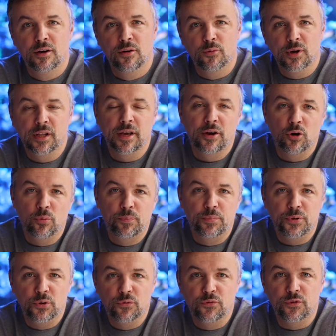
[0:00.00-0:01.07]
Well, I hope
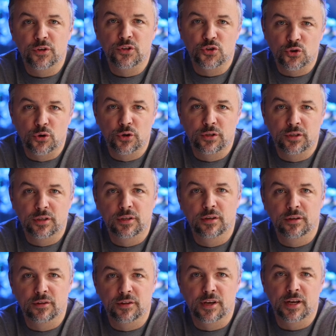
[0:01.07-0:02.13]
you've enjoyed
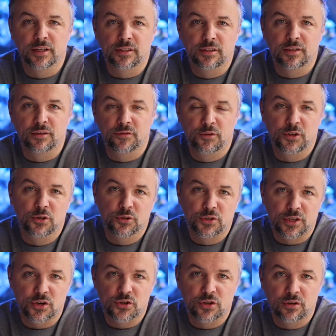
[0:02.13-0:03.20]
that video
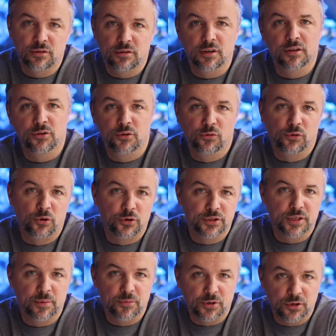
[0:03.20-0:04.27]
session and you've learned
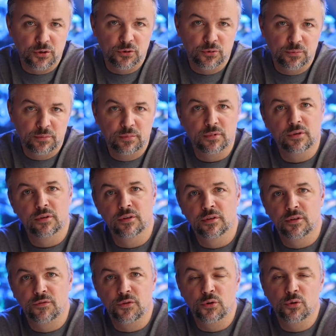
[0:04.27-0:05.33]
something new.
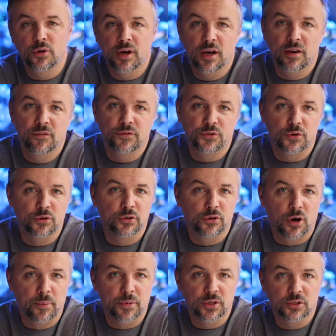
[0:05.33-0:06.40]
If you have certain
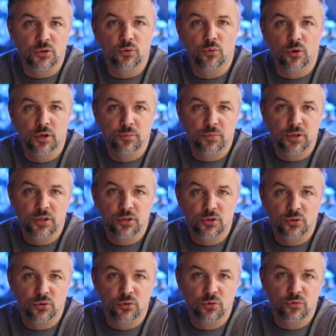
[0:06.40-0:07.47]
topics you want me
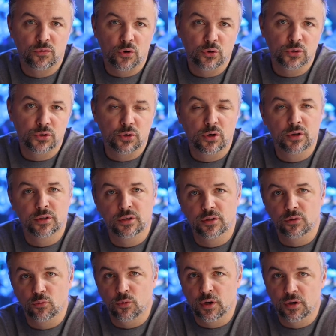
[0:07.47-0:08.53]
to focus on
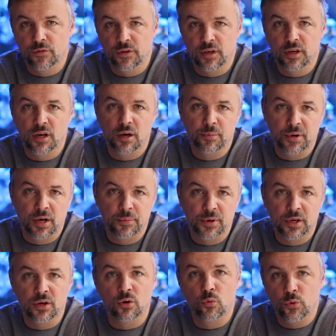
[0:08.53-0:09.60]
in one of the
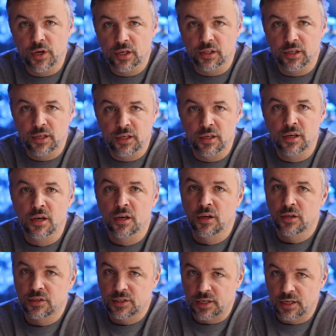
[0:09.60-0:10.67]
upcoming weekly
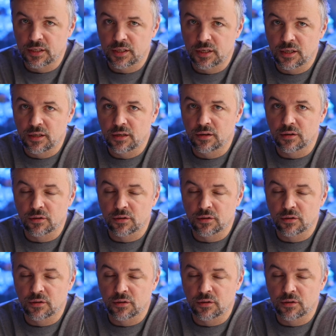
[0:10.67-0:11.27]
Sunday